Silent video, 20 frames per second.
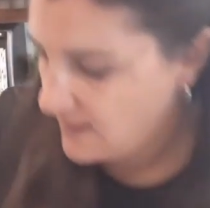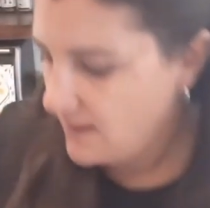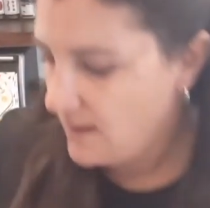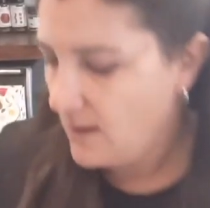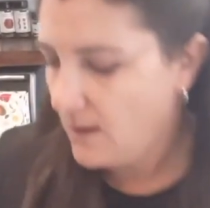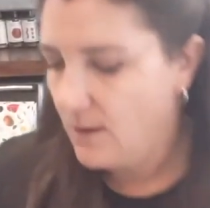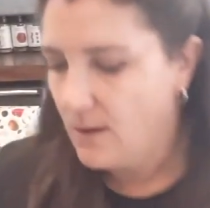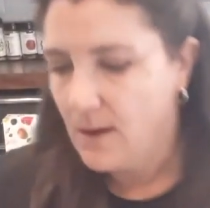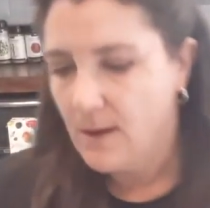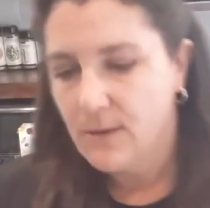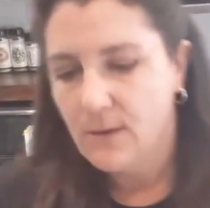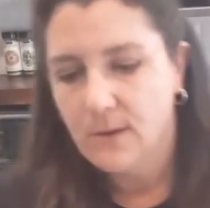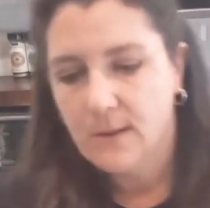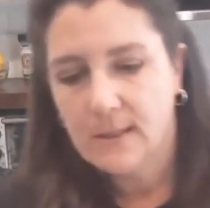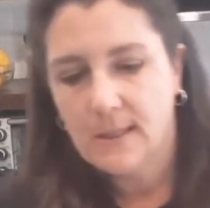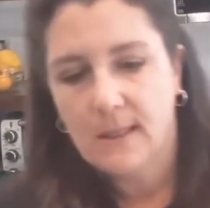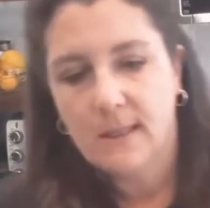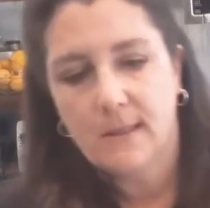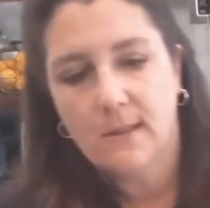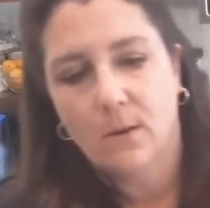Our other
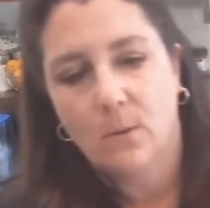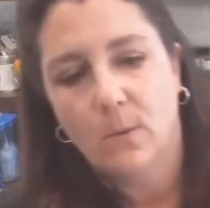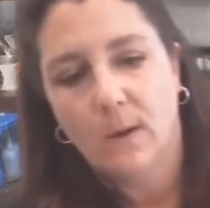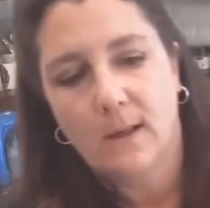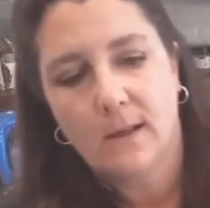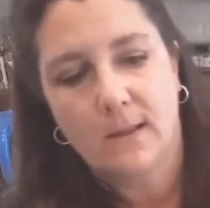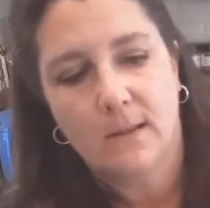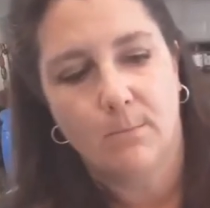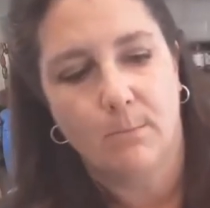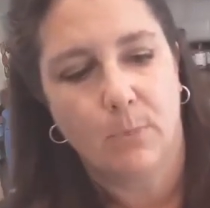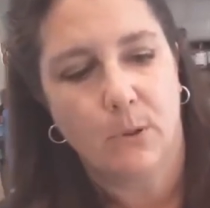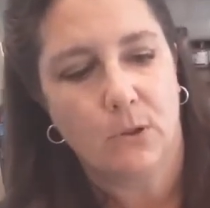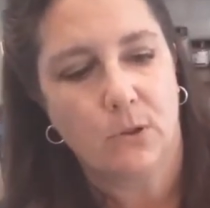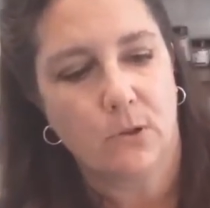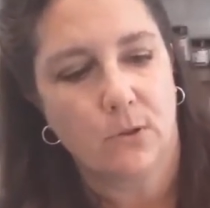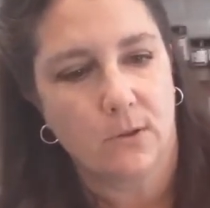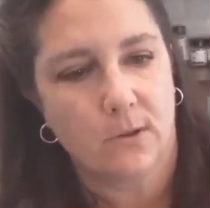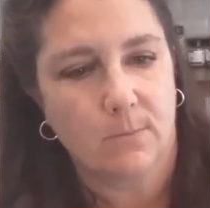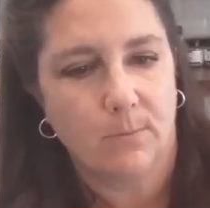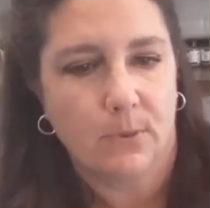seasonal one is
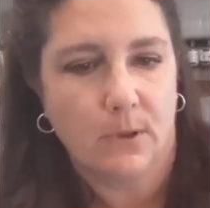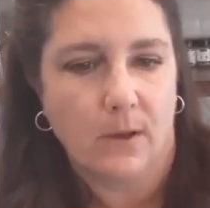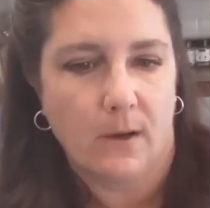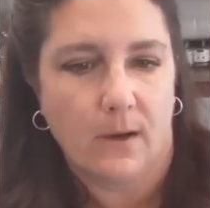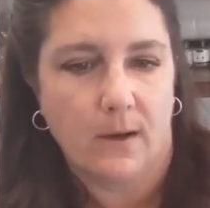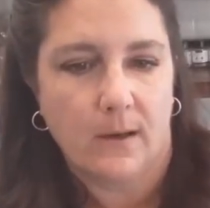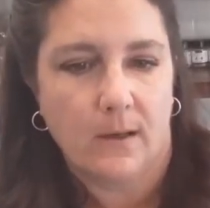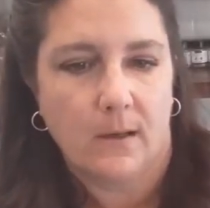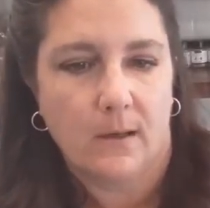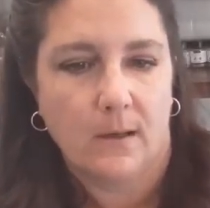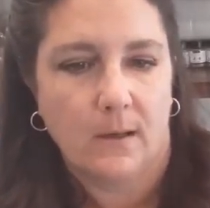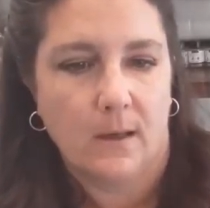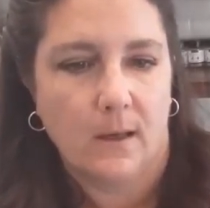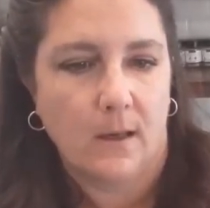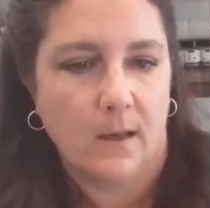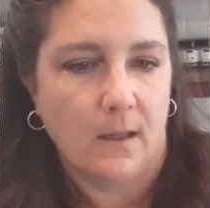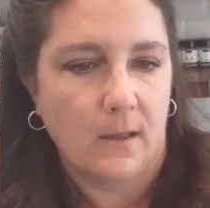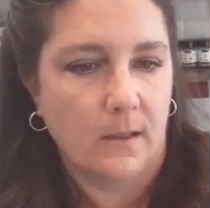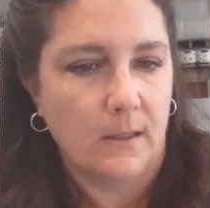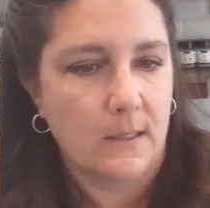Butcher's Block.
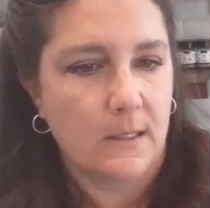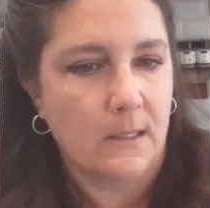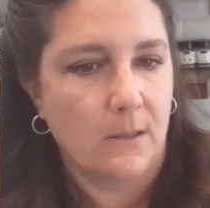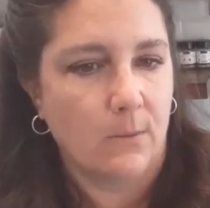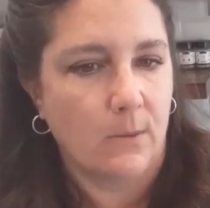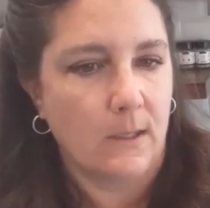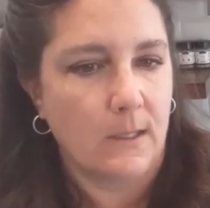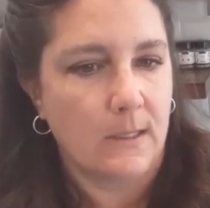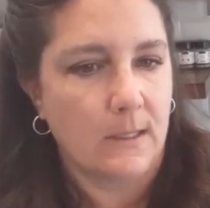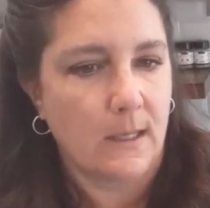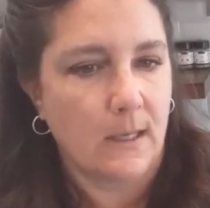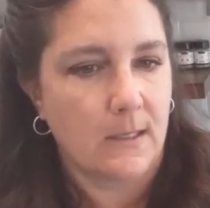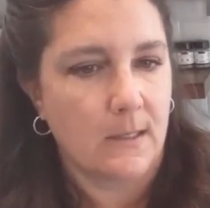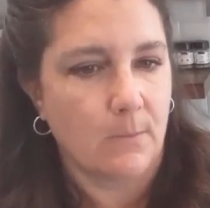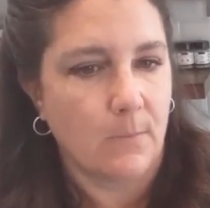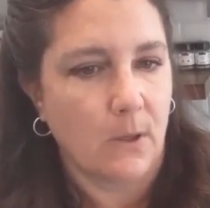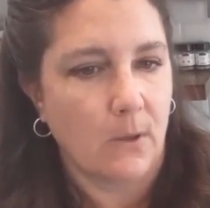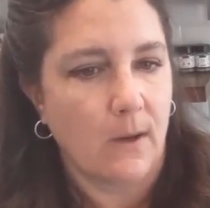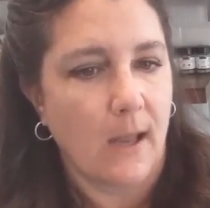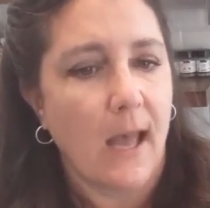Let's see what it says
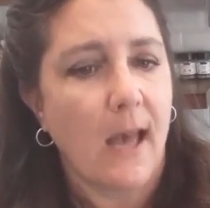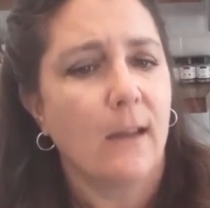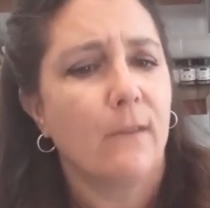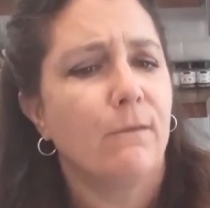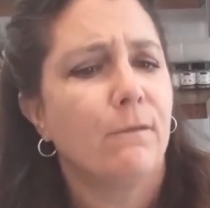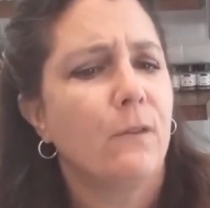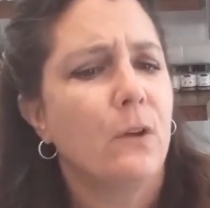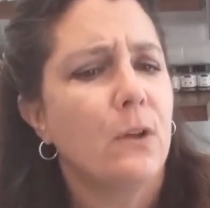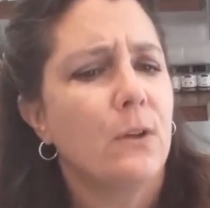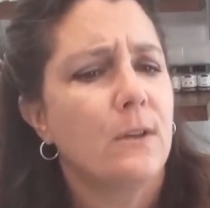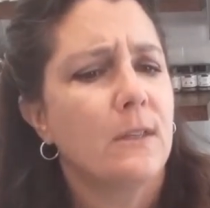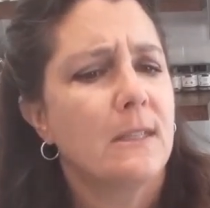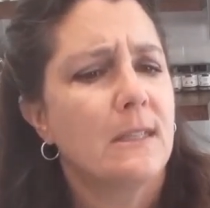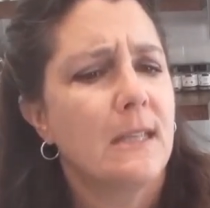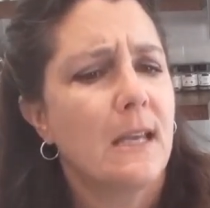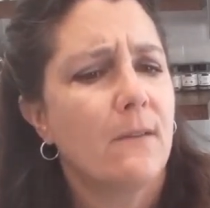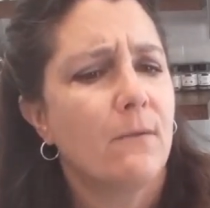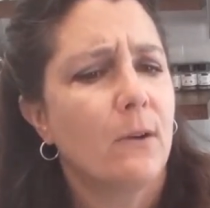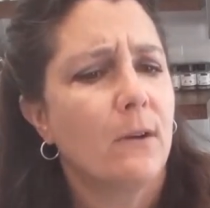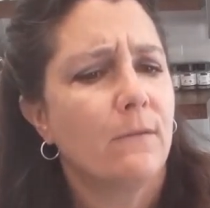about it. Add full
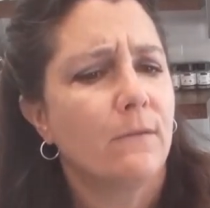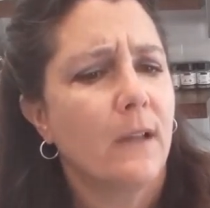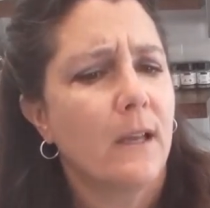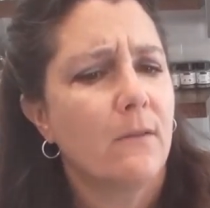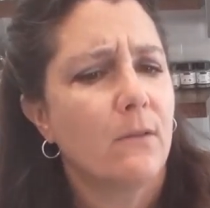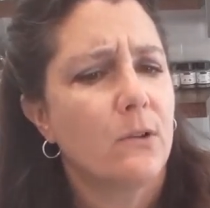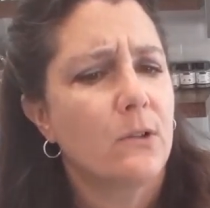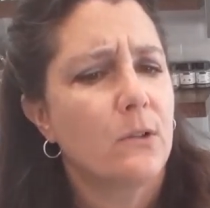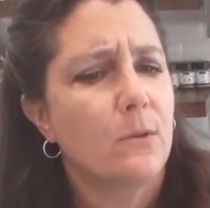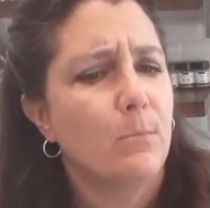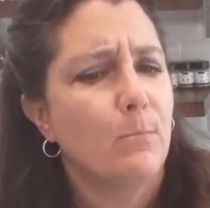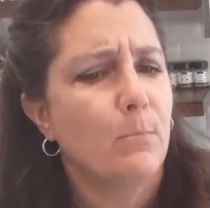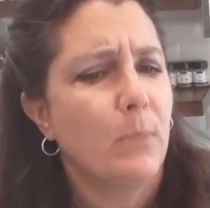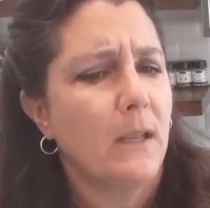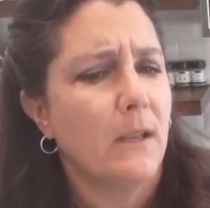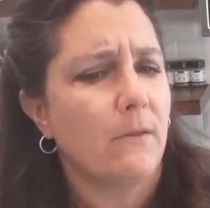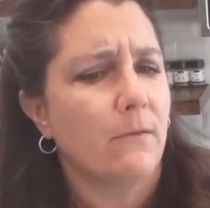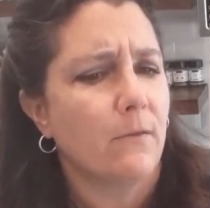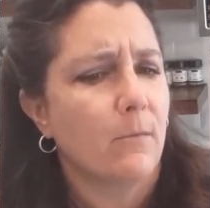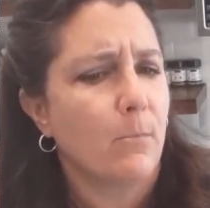savory flavor to
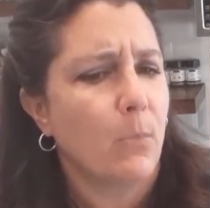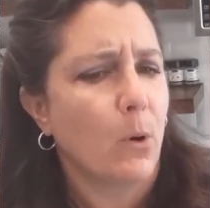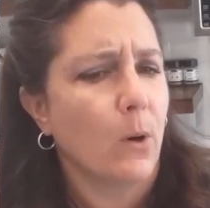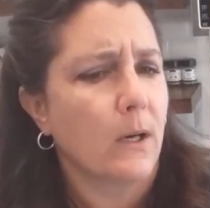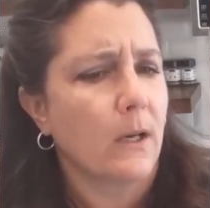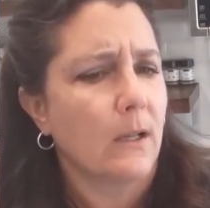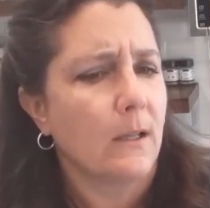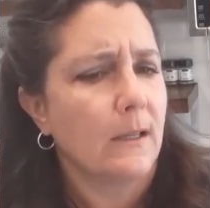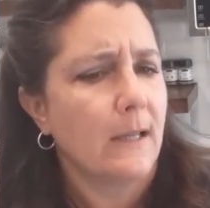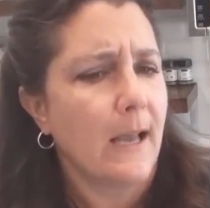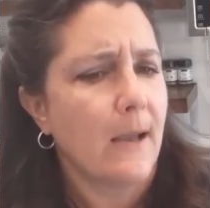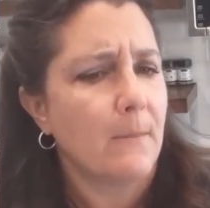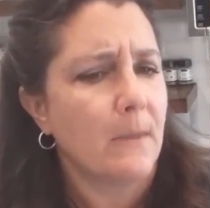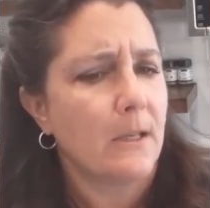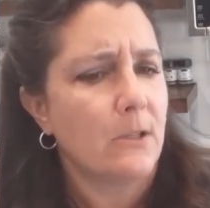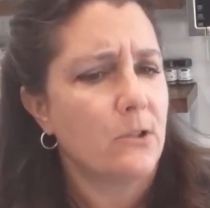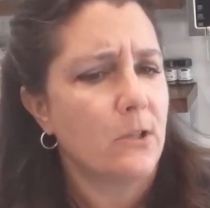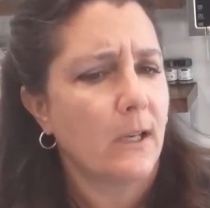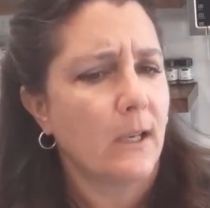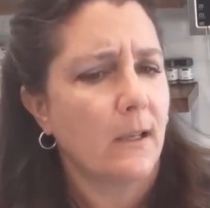beef, pork, lamb,
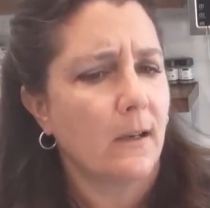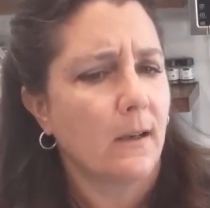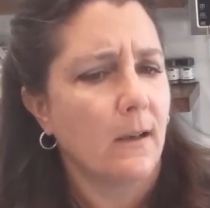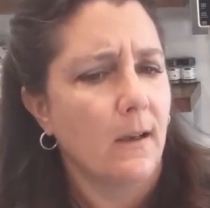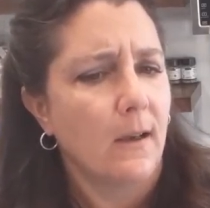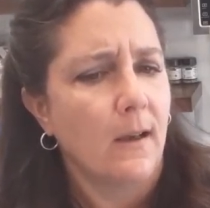and chicken.